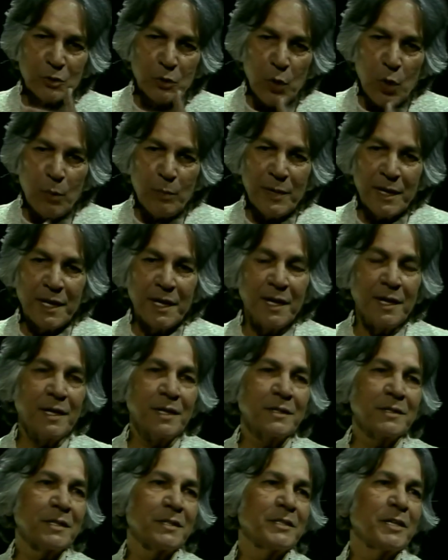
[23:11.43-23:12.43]
no
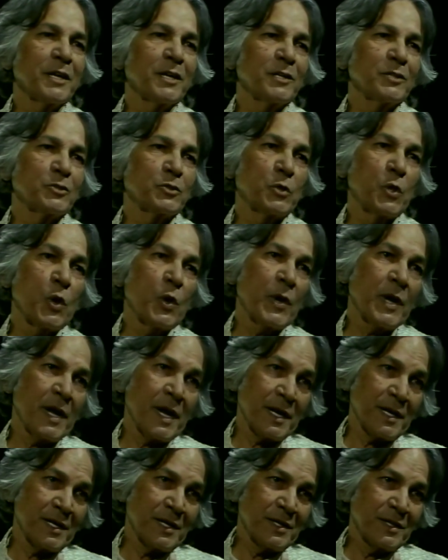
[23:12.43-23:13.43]
beginning, that there is no
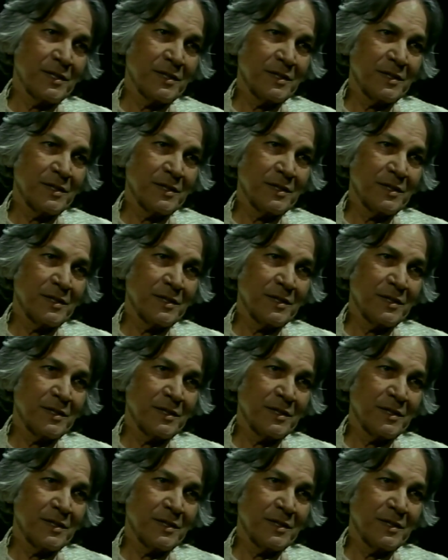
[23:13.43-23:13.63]
end,